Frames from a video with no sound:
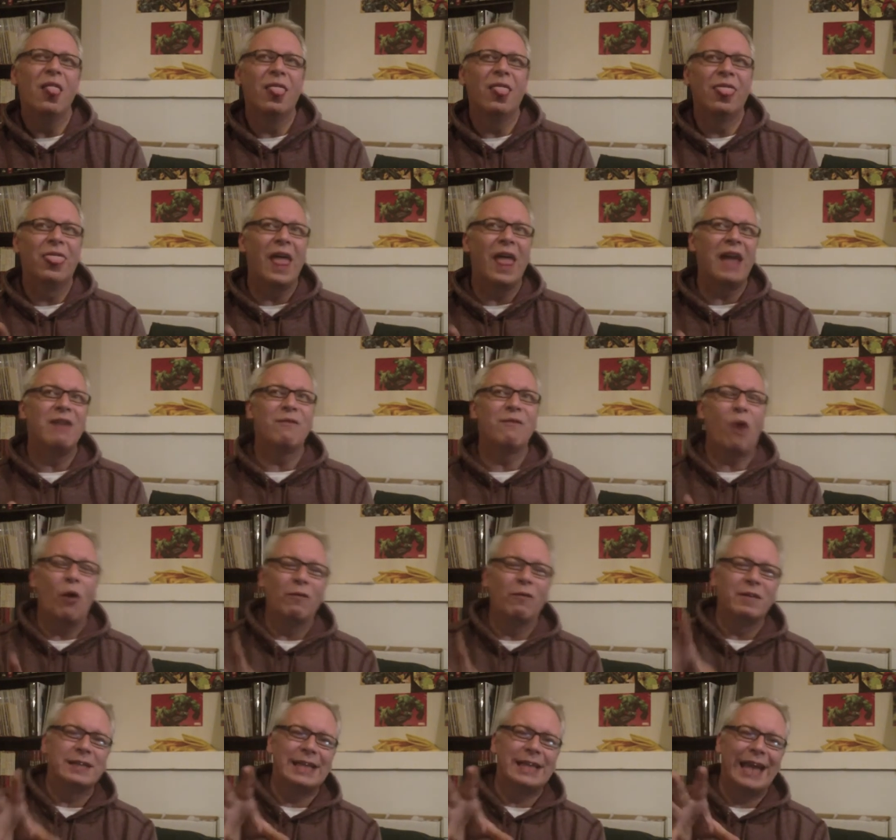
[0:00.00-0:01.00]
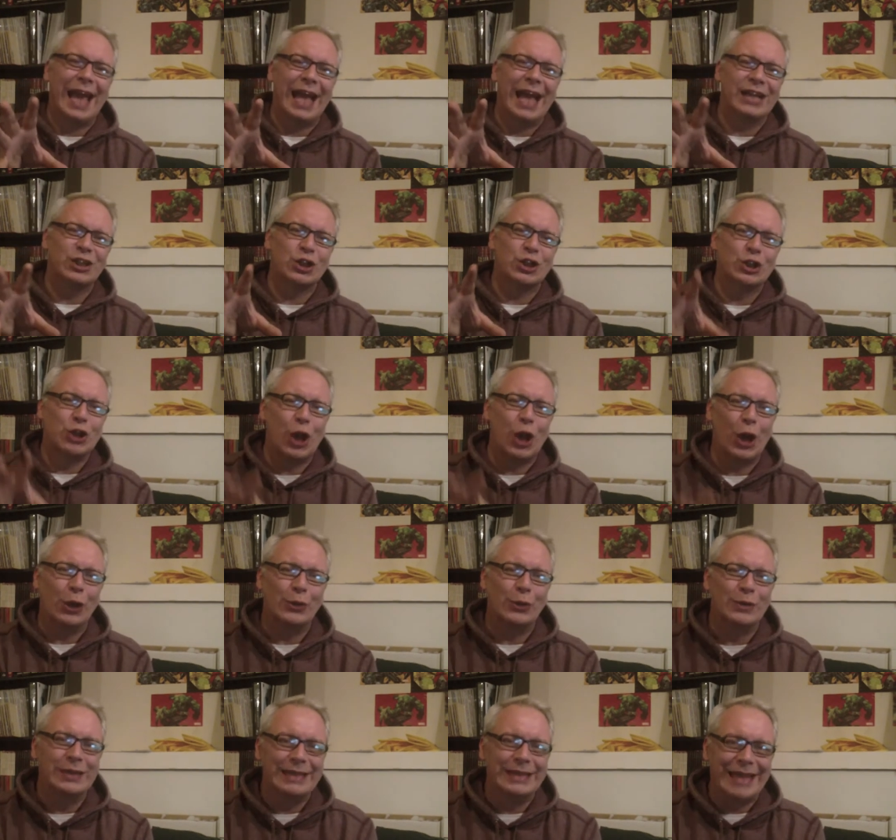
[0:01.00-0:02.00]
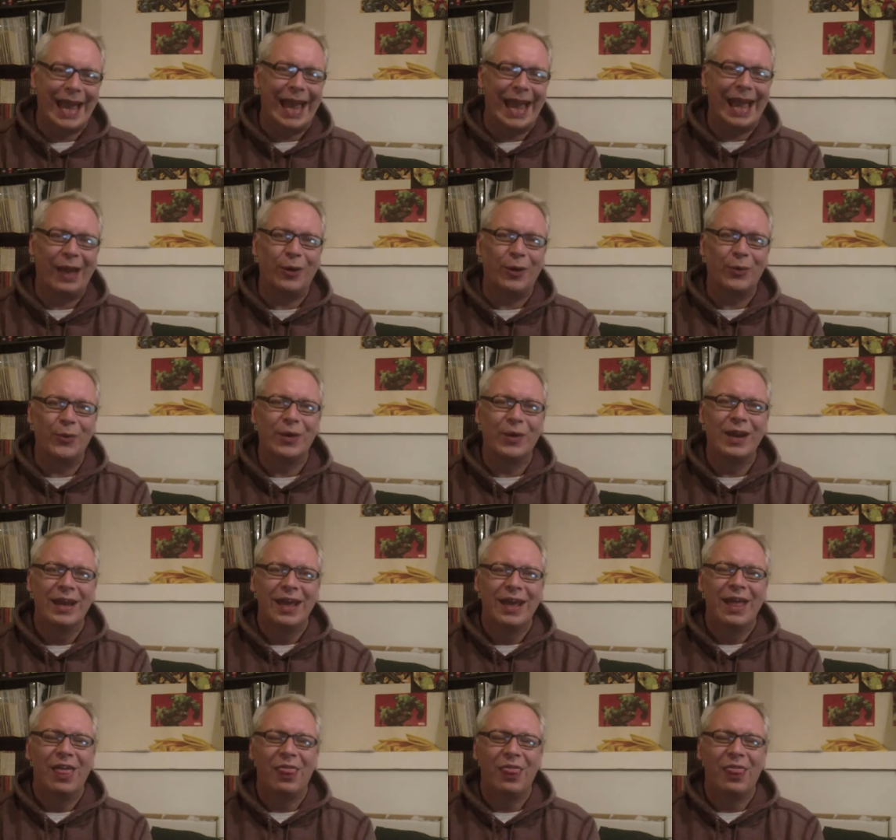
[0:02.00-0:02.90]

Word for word: They've obviously had to tone down